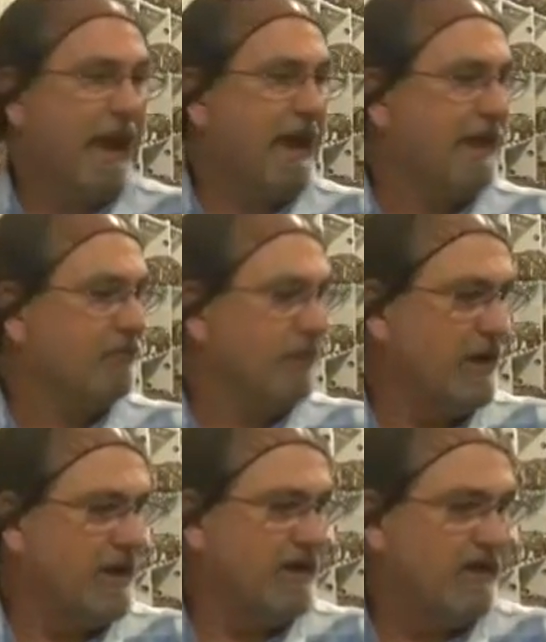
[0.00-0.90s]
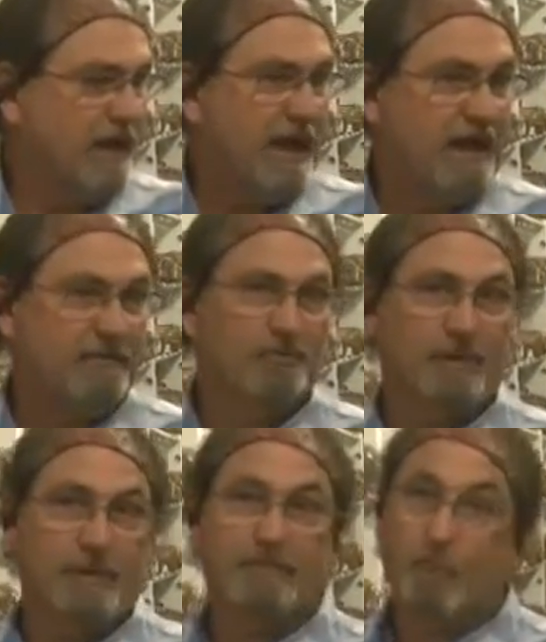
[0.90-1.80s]
and we have it
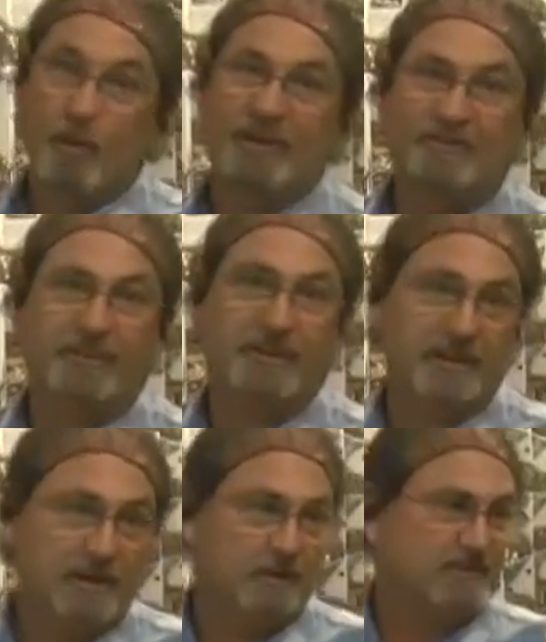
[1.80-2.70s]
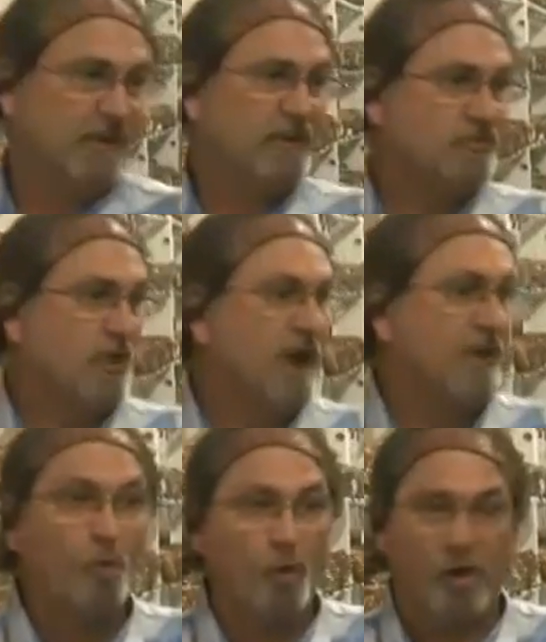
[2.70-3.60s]
very moist in here. It's not dry
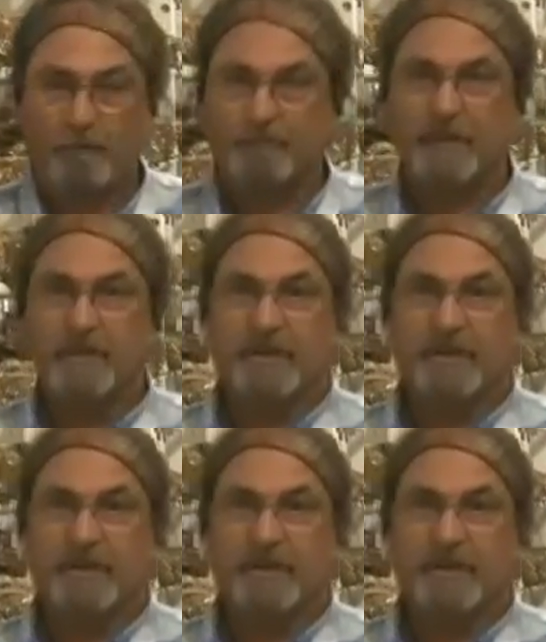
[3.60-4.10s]
and warm.